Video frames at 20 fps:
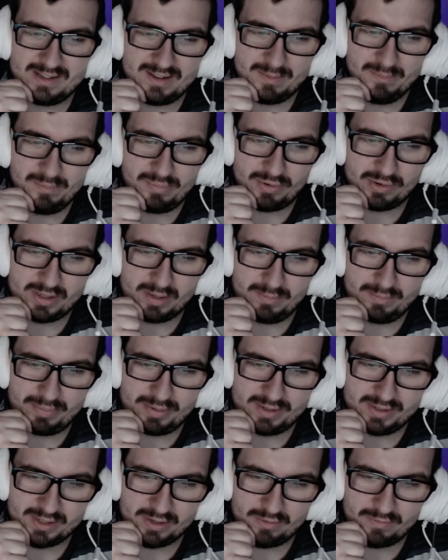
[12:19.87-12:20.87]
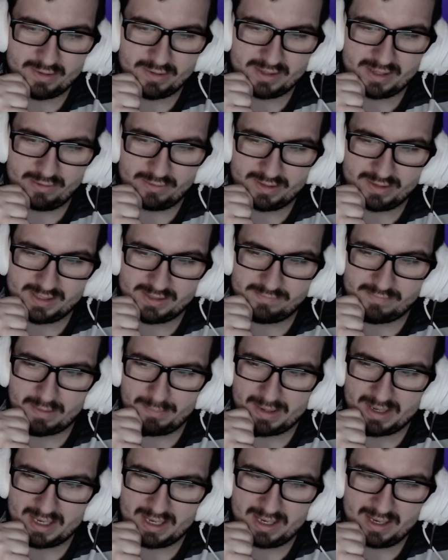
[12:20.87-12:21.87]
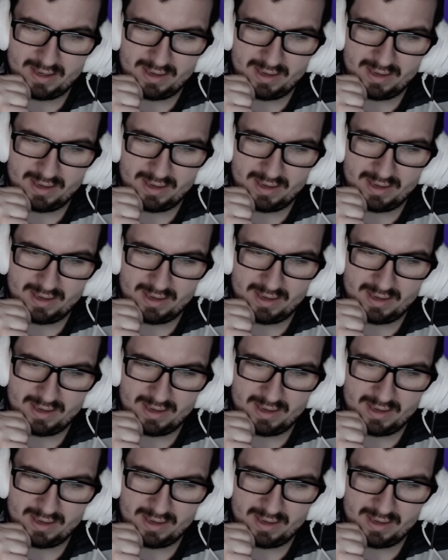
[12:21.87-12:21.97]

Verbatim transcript: important person or whatever his family.